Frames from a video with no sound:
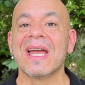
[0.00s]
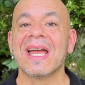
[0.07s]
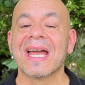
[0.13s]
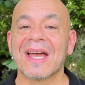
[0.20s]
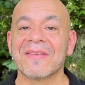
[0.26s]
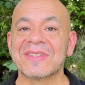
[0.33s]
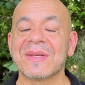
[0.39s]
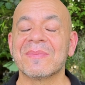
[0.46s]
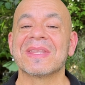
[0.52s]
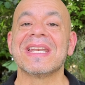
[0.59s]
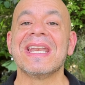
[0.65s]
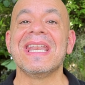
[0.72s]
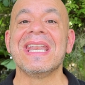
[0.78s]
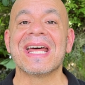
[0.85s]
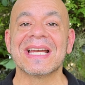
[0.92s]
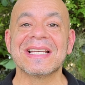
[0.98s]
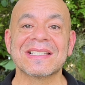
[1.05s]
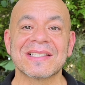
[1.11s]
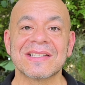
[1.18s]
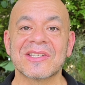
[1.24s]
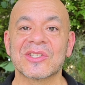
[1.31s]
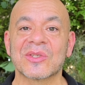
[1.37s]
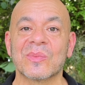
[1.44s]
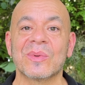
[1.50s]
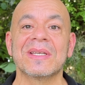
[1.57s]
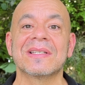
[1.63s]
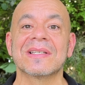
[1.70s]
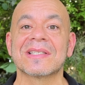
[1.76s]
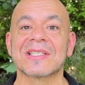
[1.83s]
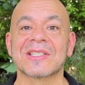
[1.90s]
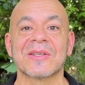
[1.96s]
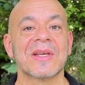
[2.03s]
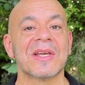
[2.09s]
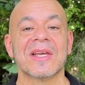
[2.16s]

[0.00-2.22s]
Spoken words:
have some of the nicest, sweetest,